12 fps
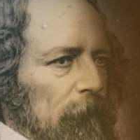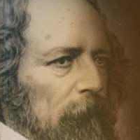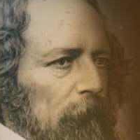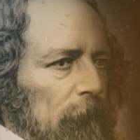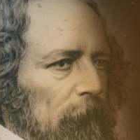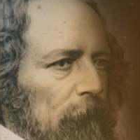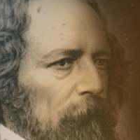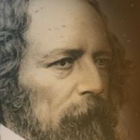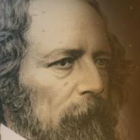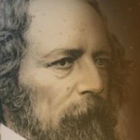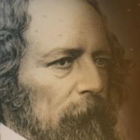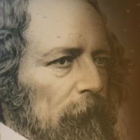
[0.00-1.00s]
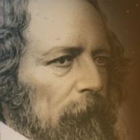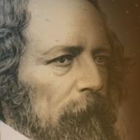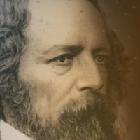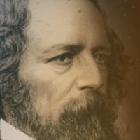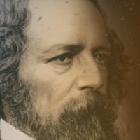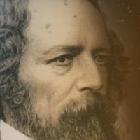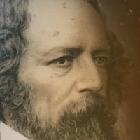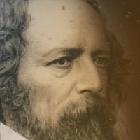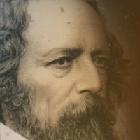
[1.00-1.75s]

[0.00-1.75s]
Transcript: Nobody speaks.